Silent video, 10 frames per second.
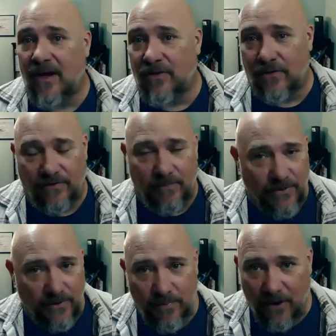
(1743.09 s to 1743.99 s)
There's some
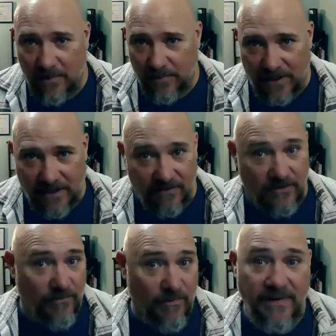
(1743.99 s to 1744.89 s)
third-party plugins
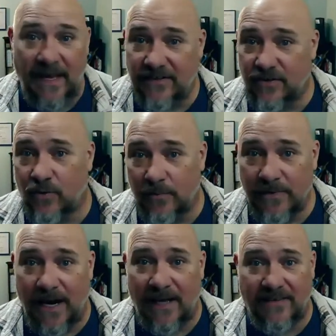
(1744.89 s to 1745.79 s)
to run that SCORM
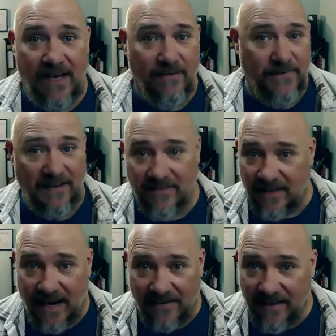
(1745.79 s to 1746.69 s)
content if that's the
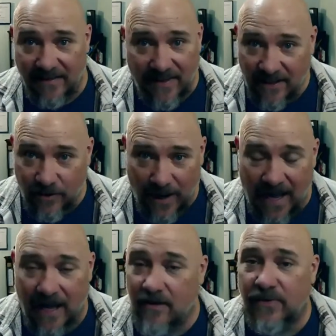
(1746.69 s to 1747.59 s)
content that you
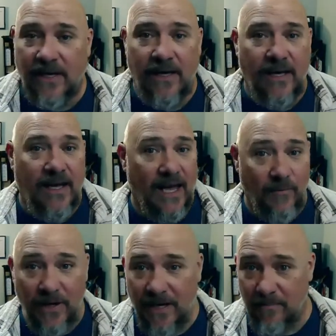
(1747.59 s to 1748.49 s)
have, and
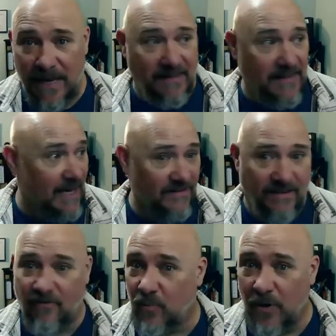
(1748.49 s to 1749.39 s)
we can make that
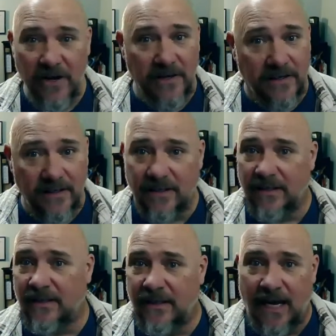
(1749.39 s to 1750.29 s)
stuff work.
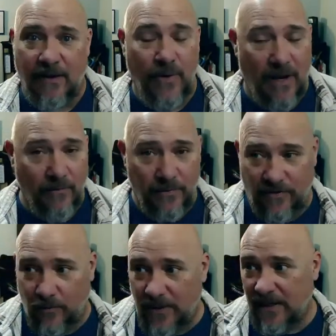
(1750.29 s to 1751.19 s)
And
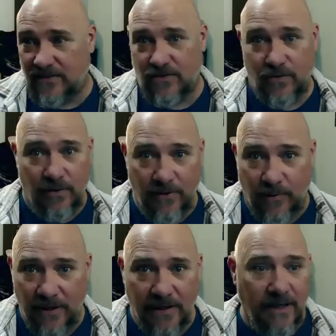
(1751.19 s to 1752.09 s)
so we can get SCORM to
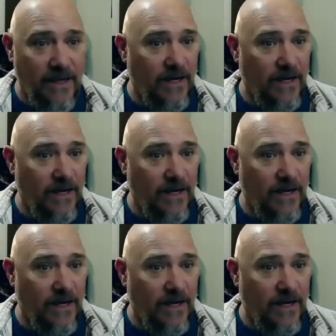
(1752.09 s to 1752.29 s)
work.